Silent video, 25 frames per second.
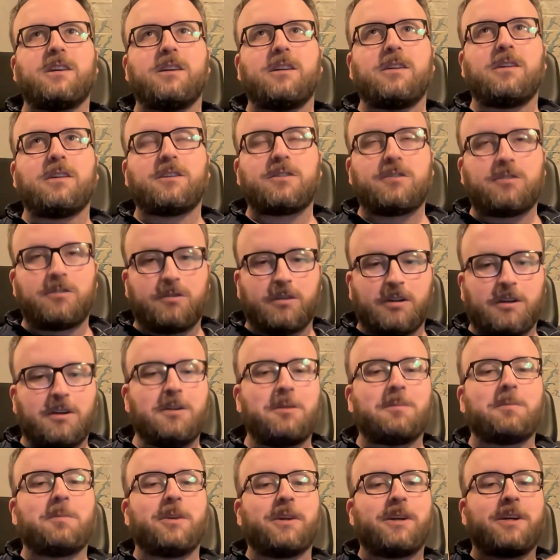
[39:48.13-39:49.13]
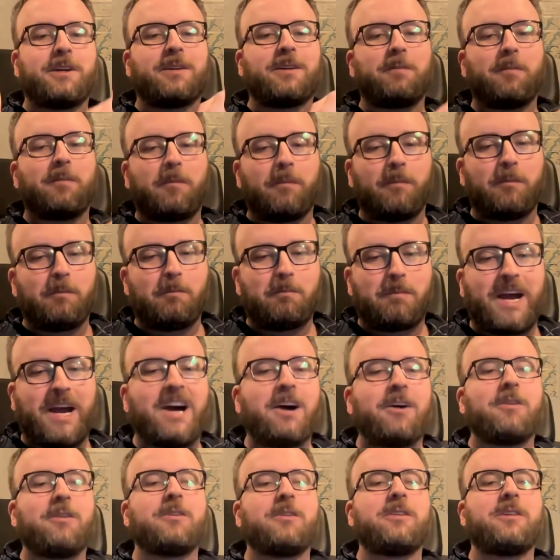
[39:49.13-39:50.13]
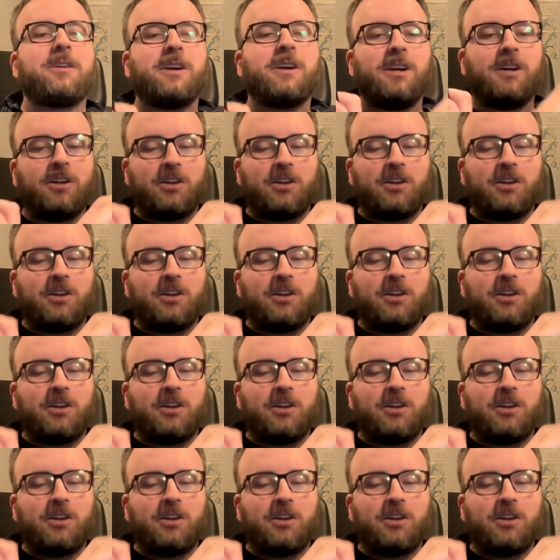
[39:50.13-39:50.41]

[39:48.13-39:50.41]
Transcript: inextricably bound